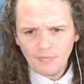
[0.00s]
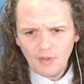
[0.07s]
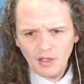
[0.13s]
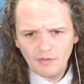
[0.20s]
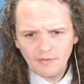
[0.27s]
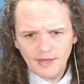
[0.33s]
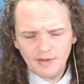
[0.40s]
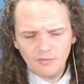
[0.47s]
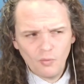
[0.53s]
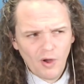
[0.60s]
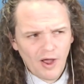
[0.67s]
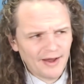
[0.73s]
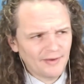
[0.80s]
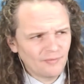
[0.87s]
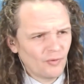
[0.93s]
that he
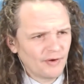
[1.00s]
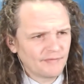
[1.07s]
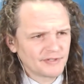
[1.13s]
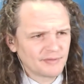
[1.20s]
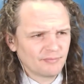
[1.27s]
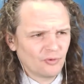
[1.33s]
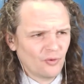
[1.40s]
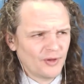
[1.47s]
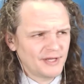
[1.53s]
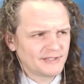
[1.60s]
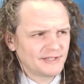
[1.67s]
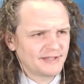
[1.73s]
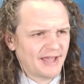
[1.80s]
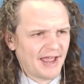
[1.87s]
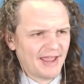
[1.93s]
wanted one of his employees
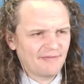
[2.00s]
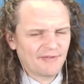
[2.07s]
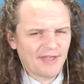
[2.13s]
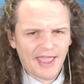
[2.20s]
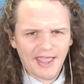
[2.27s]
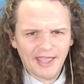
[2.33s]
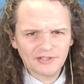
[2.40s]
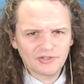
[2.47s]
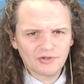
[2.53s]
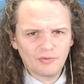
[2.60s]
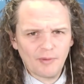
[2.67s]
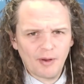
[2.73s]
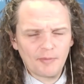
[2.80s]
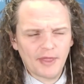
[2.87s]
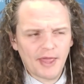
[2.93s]
to die of cancer. You
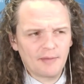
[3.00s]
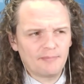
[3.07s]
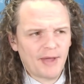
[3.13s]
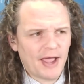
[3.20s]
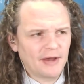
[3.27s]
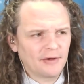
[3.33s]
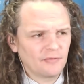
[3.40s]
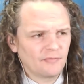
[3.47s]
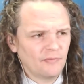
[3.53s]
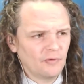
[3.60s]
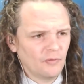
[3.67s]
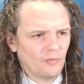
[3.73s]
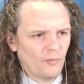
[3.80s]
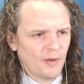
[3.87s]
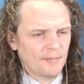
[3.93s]
remember that? Binder full
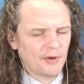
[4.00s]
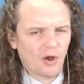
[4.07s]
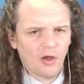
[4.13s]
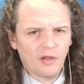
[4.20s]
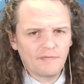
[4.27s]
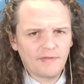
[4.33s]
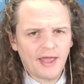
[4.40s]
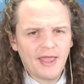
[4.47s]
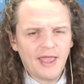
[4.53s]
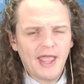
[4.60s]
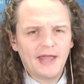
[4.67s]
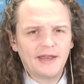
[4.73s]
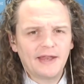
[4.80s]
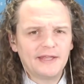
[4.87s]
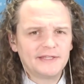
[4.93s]
of women, all that.
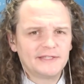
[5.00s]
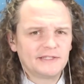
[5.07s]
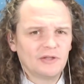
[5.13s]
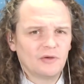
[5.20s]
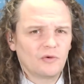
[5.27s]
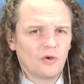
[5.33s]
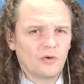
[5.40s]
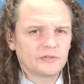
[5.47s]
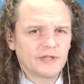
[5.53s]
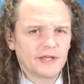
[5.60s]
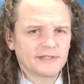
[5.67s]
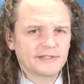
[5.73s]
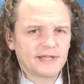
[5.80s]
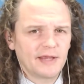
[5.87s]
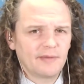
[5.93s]
And then he still goes to that
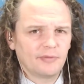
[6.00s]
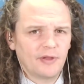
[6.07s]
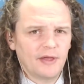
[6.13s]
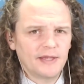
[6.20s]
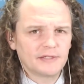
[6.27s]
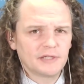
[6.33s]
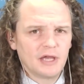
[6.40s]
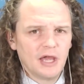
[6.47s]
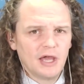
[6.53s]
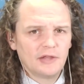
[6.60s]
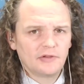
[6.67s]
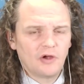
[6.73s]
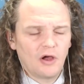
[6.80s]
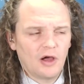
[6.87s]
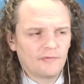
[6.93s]
same place
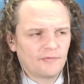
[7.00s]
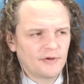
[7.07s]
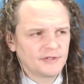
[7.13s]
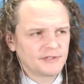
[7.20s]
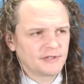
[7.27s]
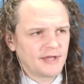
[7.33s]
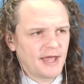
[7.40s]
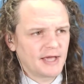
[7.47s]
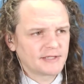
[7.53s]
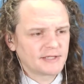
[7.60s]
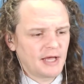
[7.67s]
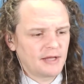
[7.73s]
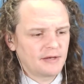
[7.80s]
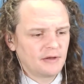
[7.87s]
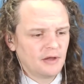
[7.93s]
to offer his attacks
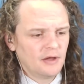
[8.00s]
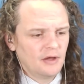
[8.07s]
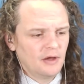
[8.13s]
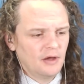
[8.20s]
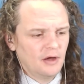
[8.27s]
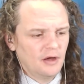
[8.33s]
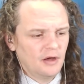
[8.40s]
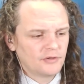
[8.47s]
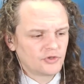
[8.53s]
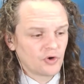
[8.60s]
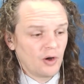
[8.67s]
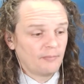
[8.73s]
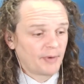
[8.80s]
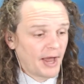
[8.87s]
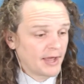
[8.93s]
on
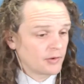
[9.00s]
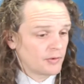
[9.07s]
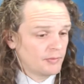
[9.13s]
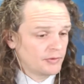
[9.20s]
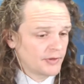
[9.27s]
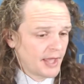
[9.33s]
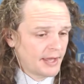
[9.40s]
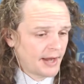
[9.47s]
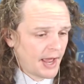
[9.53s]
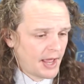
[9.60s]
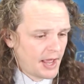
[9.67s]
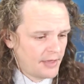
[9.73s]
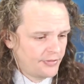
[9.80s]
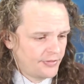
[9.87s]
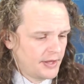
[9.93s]
Trump. But I agree with you, Ken.
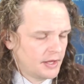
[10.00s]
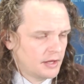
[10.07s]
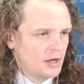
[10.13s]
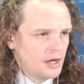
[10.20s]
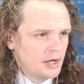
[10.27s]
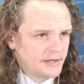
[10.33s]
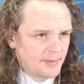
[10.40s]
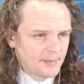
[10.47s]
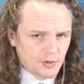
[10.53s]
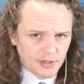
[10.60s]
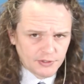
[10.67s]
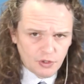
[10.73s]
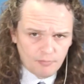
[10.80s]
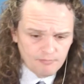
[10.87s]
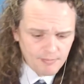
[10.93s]
I think
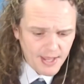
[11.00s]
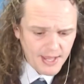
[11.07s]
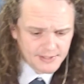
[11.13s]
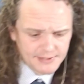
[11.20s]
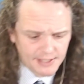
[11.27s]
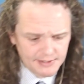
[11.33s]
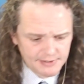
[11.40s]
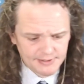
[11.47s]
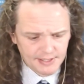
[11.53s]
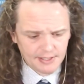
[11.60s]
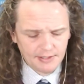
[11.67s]
Democrats are amazing at sticking